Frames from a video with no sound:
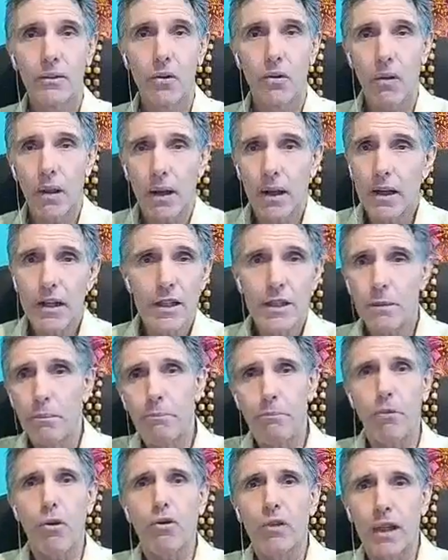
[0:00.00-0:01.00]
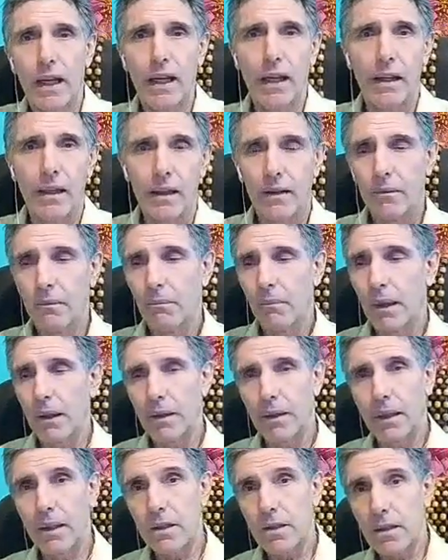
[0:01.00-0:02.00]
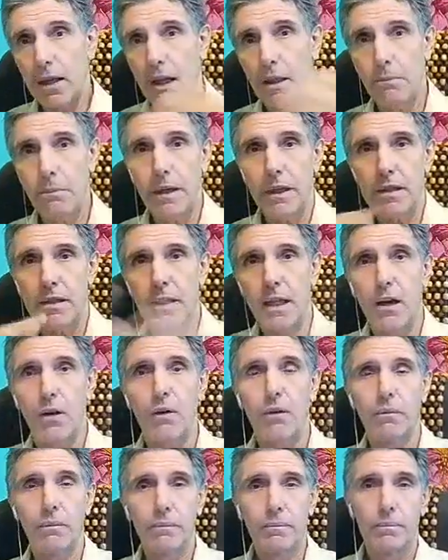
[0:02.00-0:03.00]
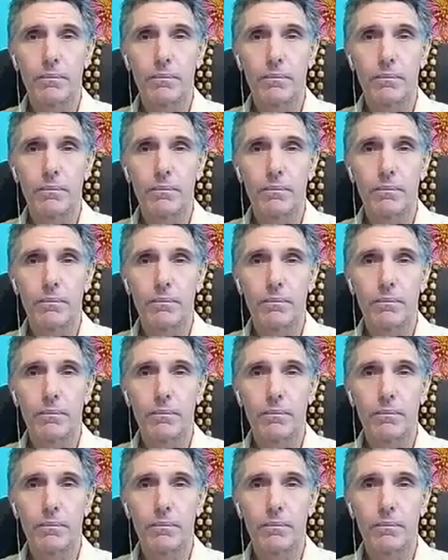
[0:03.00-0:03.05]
Collagen is a protein, but let's not mix now.